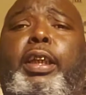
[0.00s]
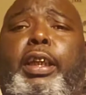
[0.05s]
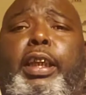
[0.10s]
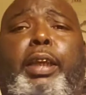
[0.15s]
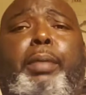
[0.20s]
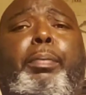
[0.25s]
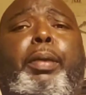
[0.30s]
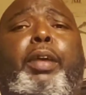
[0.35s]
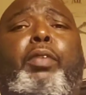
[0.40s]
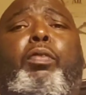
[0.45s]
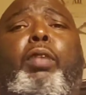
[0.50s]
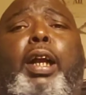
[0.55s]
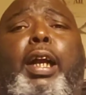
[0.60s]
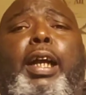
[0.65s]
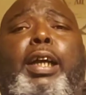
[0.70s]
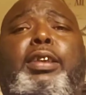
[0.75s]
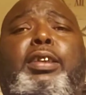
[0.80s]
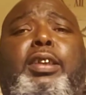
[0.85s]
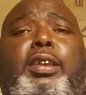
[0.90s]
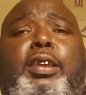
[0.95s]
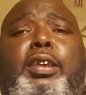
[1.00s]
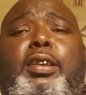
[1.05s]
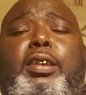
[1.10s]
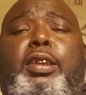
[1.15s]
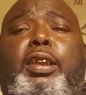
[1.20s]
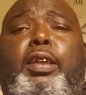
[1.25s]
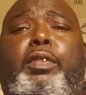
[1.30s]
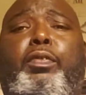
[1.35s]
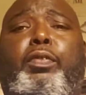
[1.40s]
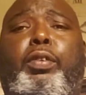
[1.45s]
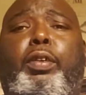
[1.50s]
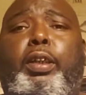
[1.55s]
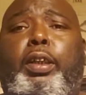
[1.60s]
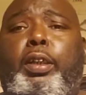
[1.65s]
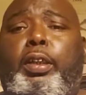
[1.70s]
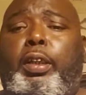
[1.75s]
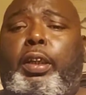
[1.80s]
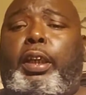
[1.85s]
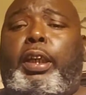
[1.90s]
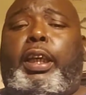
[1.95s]
They may rise a little
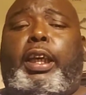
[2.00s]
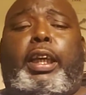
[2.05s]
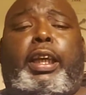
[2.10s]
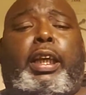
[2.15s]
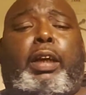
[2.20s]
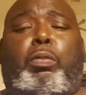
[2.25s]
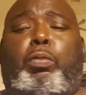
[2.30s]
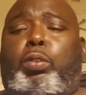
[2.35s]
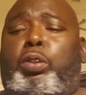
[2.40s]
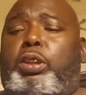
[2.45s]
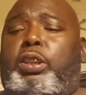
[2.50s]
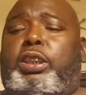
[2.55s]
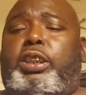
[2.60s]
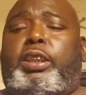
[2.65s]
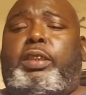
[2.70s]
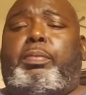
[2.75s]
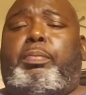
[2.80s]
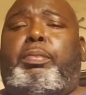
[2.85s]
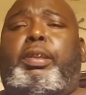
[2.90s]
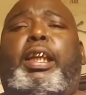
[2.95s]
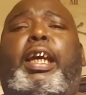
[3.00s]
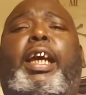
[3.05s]
differently, and I want to see them